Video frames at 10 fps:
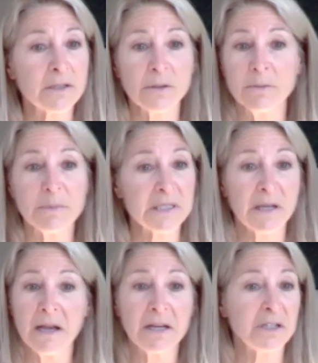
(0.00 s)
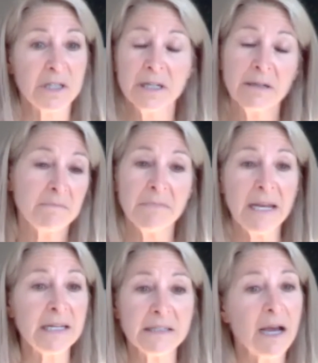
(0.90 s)
to a massage
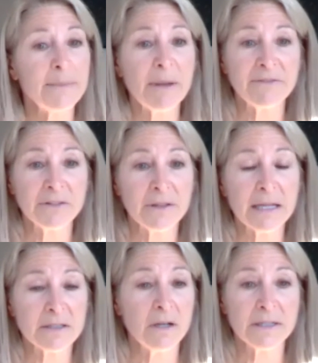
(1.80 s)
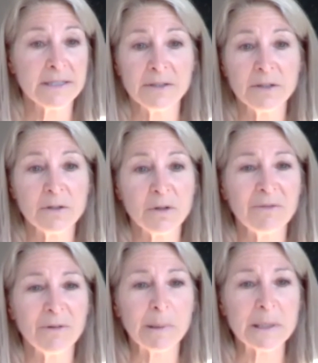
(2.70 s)
anytime after that, as long as they're in
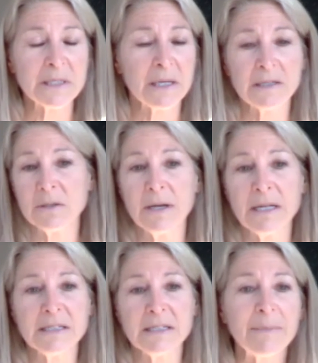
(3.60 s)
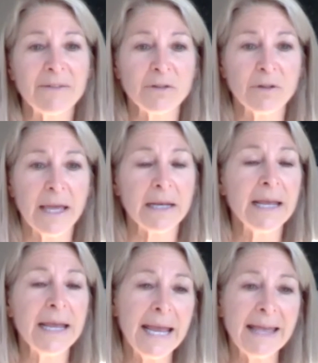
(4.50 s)
treatment for breast cancer, anytime after that
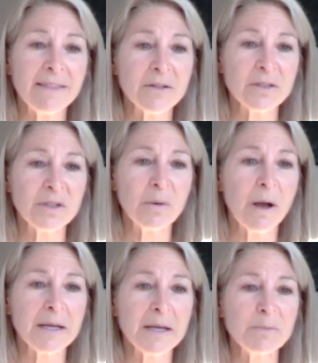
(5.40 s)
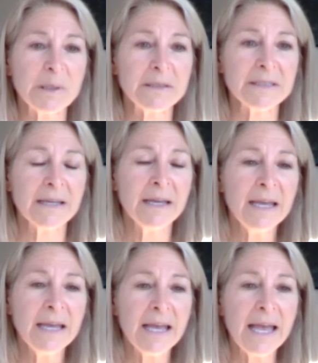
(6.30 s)
at those two hospitals.
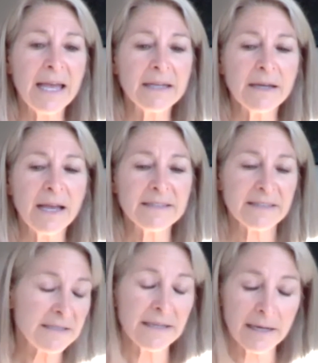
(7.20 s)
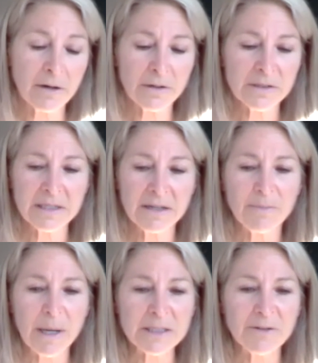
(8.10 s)
And as I say, courtesy of
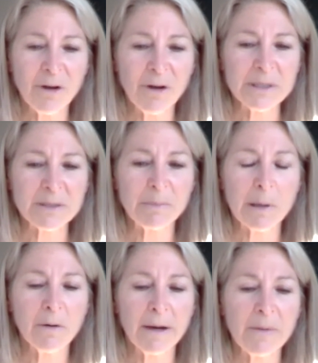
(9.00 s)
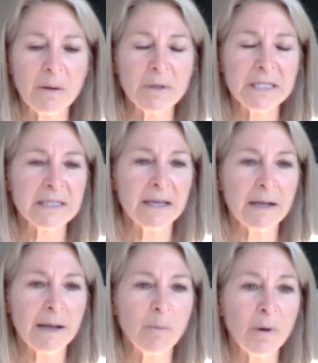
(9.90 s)
Miles of Hope, it's a program that we set
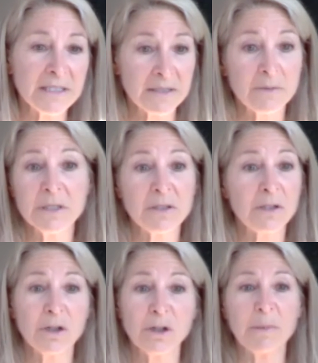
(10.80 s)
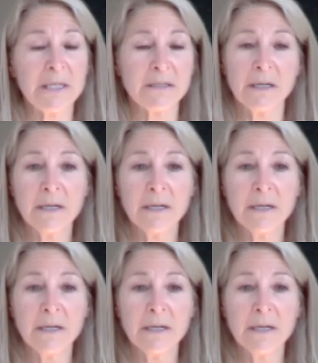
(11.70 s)
up once it was determined